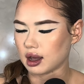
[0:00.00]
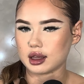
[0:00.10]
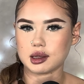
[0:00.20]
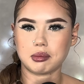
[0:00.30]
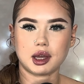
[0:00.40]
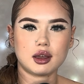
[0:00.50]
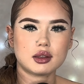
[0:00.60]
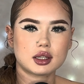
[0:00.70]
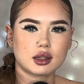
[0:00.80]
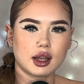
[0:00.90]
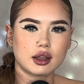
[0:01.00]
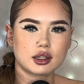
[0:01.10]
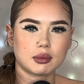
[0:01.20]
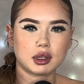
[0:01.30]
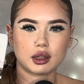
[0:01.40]
at the base, like
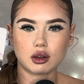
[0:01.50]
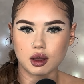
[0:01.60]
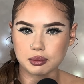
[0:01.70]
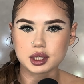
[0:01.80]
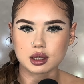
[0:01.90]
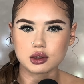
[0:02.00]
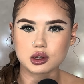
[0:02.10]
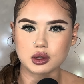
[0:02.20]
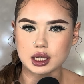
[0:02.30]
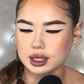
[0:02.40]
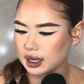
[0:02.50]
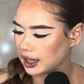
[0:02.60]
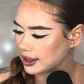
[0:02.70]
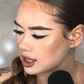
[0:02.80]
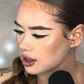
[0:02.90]
something that comes in sooner than
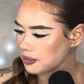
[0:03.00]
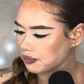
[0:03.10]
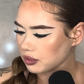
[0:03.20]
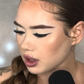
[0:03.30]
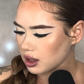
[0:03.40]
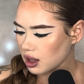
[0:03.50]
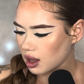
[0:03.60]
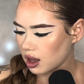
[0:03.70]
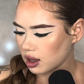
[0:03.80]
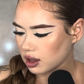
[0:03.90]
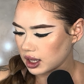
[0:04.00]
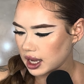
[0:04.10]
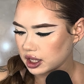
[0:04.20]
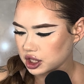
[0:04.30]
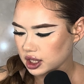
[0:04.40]
later kind
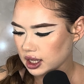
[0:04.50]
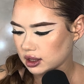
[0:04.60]
of energy.